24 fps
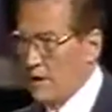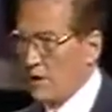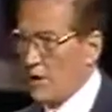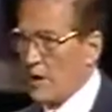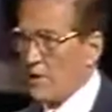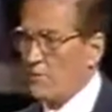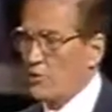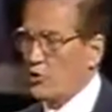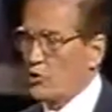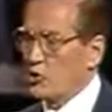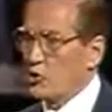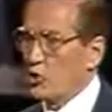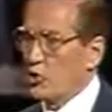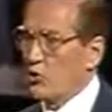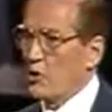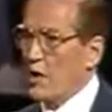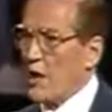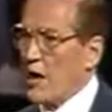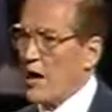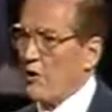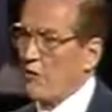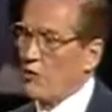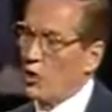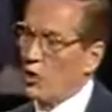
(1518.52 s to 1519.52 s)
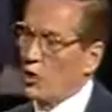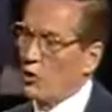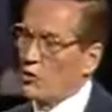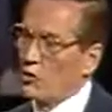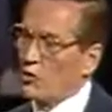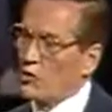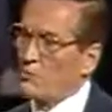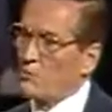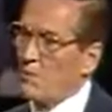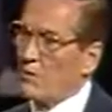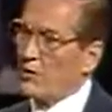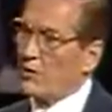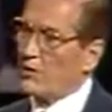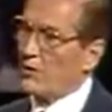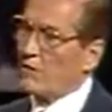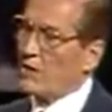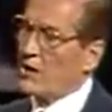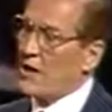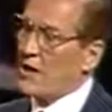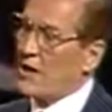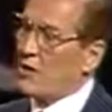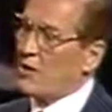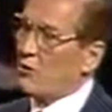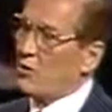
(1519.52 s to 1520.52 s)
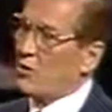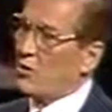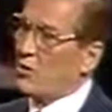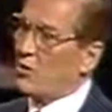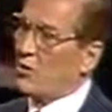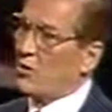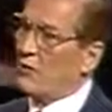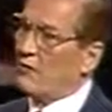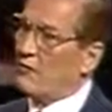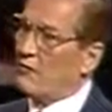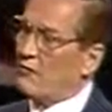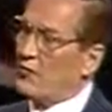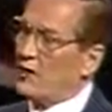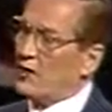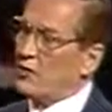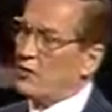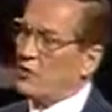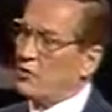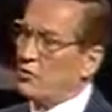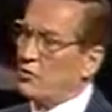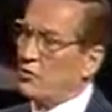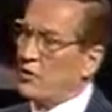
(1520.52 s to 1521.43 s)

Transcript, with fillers: Let me show you how the Holy Spirit of God will convict